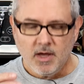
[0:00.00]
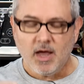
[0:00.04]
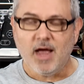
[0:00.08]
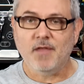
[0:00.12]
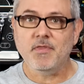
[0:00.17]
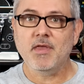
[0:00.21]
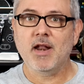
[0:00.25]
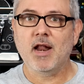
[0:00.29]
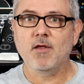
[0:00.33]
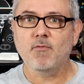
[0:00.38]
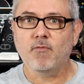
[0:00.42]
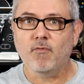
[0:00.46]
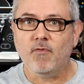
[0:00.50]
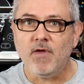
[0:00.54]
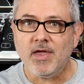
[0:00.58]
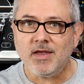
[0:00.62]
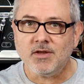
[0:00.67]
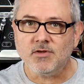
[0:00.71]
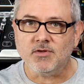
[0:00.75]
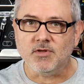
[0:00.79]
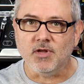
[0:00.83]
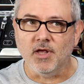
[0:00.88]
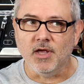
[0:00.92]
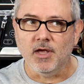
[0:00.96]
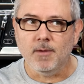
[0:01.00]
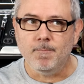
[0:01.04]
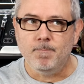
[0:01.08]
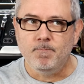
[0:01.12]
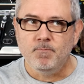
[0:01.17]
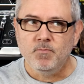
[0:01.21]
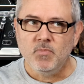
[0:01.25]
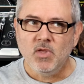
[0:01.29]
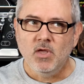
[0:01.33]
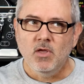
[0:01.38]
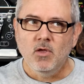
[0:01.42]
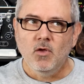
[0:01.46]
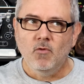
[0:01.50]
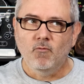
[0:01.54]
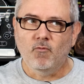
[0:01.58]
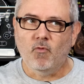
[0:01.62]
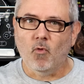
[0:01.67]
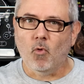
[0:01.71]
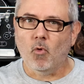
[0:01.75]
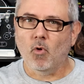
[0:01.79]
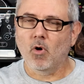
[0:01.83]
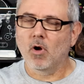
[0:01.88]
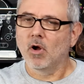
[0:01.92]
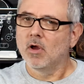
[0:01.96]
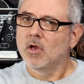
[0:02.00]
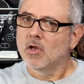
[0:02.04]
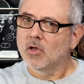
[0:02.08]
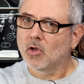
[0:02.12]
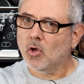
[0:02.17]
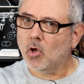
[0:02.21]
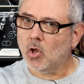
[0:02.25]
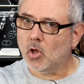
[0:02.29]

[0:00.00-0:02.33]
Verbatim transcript: And then I fixed it for